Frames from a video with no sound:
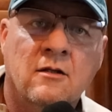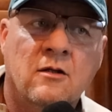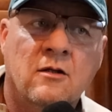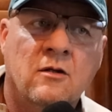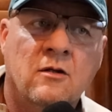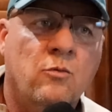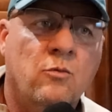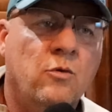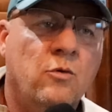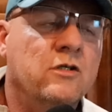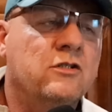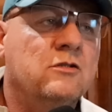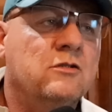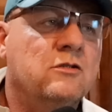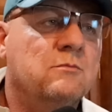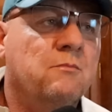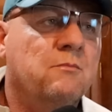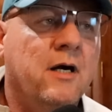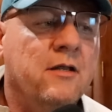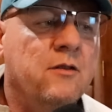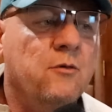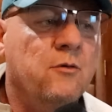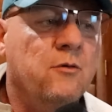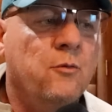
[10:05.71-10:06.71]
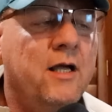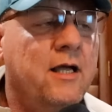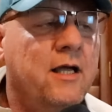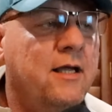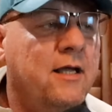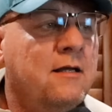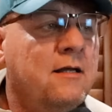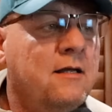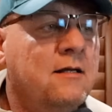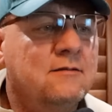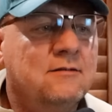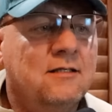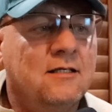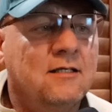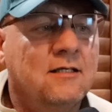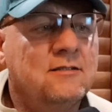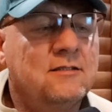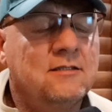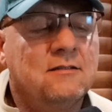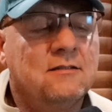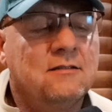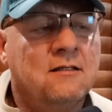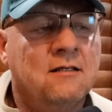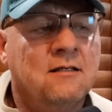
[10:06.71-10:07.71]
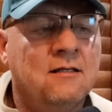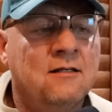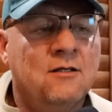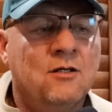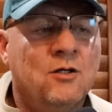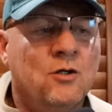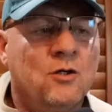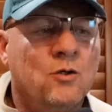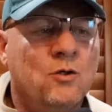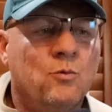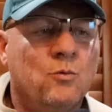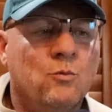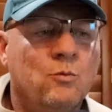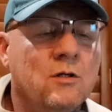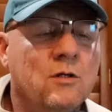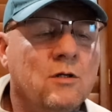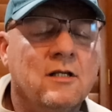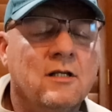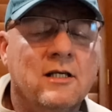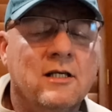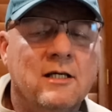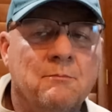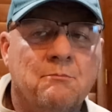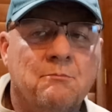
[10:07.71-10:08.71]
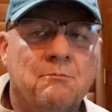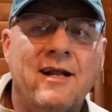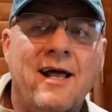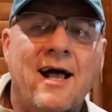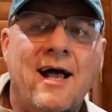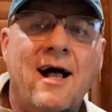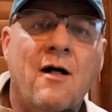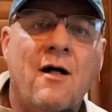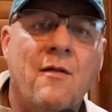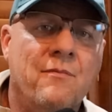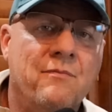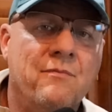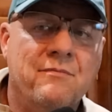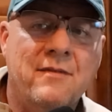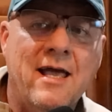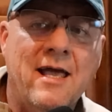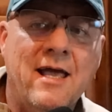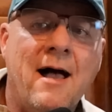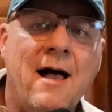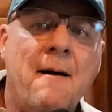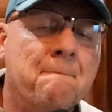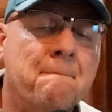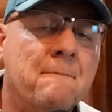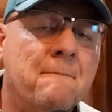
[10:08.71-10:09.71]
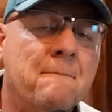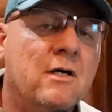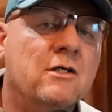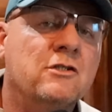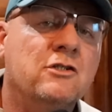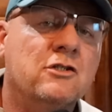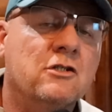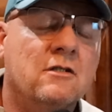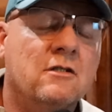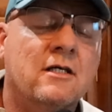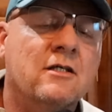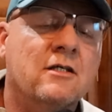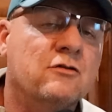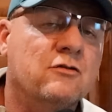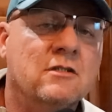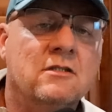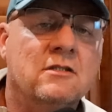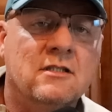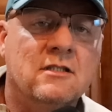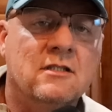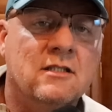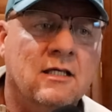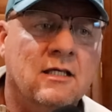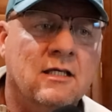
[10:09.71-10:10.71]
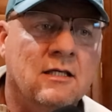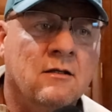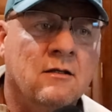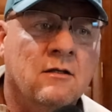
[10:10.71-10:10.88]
which, by the way, doesn't really put out that much electricity